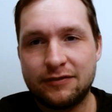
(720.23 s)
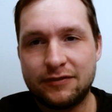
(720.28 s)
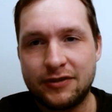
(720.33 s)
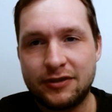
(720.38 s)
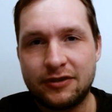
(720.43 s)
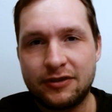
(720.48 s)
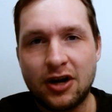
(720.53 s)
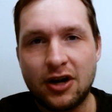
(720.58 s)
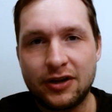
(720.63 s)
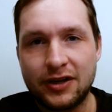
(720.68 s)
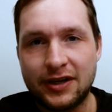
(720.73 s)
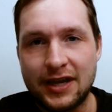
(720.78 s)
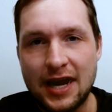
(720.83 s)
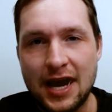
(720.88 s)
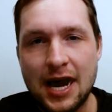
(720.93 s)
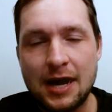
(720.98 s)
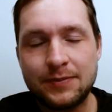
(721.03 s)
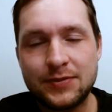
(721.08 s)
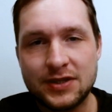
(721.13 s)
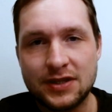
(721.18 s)
of, there are
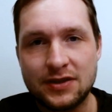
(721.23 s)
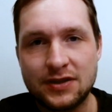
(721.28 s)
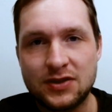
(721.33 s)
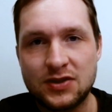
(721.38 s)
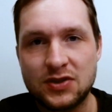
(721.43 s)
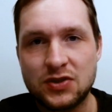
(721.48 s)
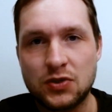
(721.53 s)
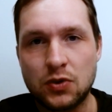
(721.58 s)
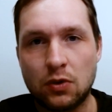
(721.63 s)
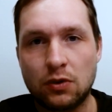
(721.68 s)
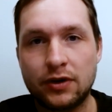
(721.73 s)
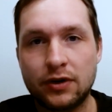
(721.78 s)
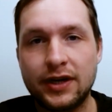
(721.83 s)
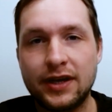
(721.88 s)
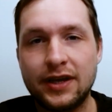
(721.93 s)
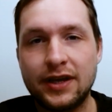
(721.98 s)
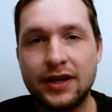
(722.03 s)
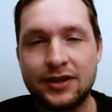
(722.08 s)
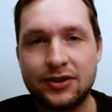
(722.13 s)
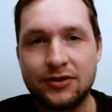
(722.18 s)
gaps in the
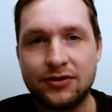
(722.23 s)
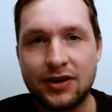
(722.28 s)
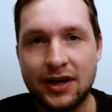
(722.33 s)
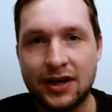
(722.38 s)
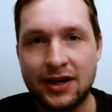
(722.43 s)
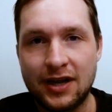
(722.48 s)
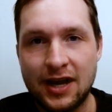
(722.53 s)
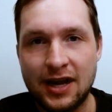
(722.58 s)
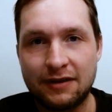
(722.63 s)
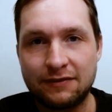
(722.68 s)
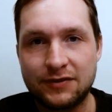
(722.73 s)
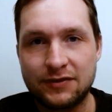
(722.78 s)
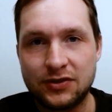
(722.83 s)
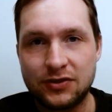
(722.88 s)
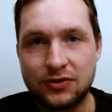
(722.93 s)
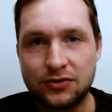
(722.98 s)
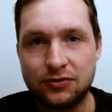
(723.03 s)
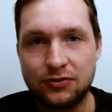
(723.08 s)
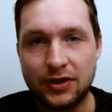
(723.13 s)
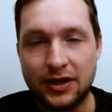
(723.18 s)
story, and you kind of have
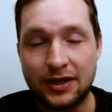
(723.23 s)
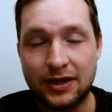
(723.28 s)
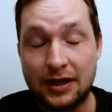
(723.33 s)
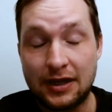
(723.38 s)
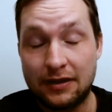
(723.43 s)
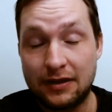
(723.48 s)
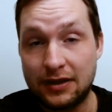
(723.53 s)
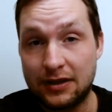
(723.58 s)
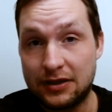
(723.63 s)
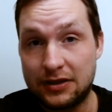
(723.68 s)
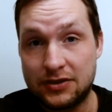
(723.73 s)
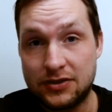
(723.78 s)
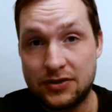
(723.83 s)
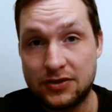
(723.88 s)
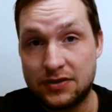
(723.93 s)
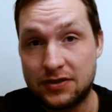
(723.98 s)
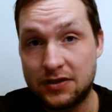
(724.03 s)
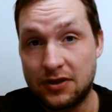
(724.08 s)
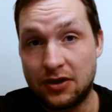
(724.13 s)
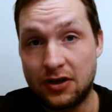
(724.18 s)
to, I think it's
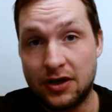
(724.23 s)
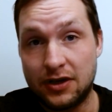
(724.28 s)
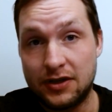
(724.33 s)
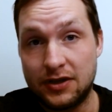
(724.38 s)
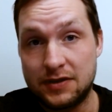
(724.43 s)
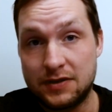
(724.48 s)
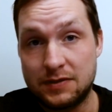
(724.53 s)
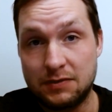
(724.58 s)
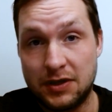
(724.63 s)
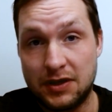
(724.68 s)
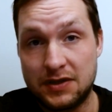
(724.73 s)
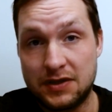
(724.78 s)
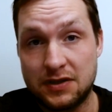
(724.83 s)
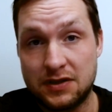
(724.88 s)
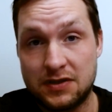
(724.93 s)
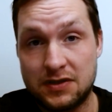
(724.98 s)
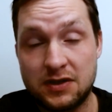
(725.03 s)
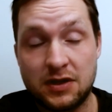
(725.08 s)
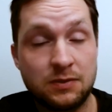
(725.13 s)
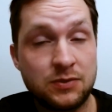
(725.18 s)
just the audience makes
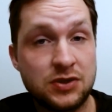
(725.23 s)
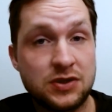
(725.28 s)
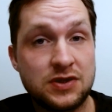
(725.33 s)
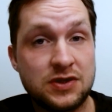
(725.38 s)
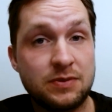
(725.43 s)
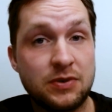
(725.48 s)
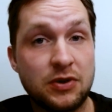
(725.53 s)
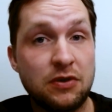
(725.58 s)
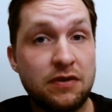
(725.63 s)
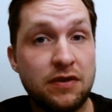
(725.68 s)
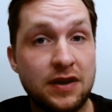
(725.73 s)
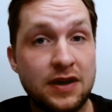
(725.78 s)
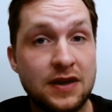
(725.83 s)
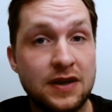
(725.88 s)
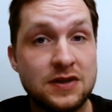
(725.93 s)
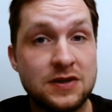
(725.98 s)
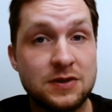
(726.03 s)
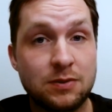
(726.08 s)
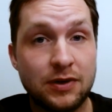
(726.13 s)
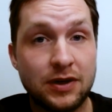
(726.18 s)
assumptions about
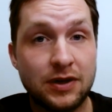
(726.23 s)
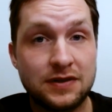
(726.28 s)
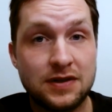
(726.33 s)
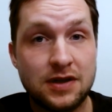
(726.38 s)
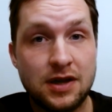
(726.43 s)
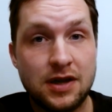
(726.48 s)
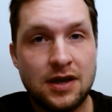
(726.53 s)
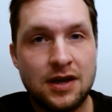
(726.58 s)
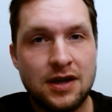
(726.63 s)
things, but